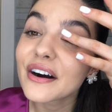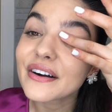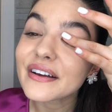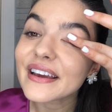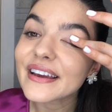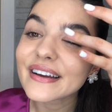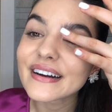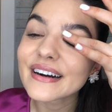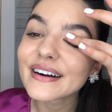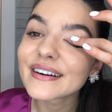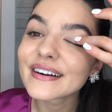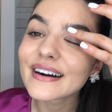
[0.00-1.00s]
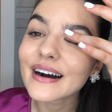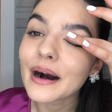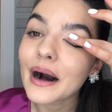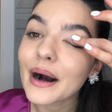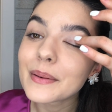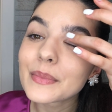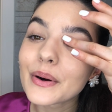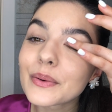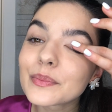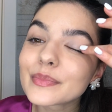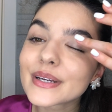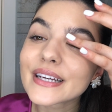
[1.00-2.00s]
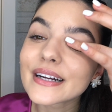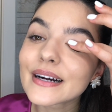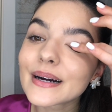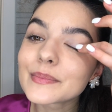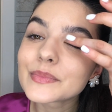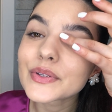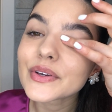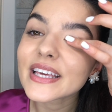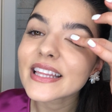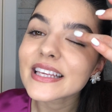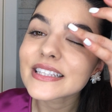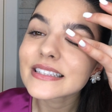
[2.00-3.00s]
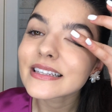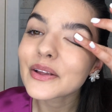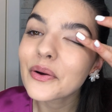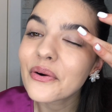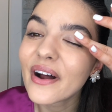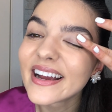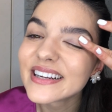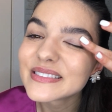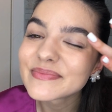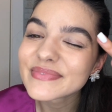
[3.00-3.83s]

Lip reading: Okay, I'm hoping I'm doing this in the right.